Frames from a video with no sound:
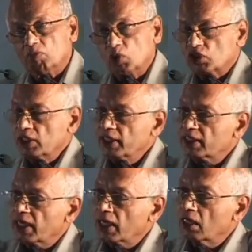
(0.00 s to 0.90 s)
mostly in
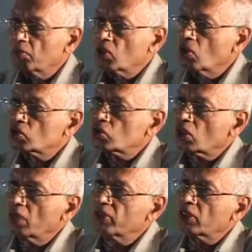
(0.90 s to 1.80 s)
Kerala, but also
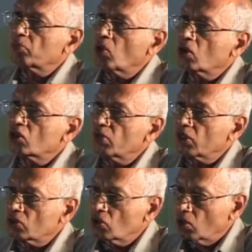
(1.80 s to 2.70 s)
coming up all the
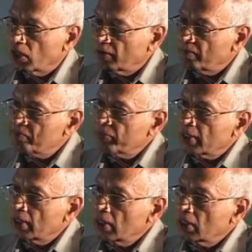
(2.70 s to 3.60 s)
way to Goa.
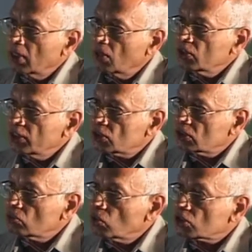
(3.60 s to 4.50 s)
Now
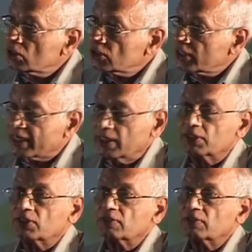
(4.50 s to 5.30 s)
this was the second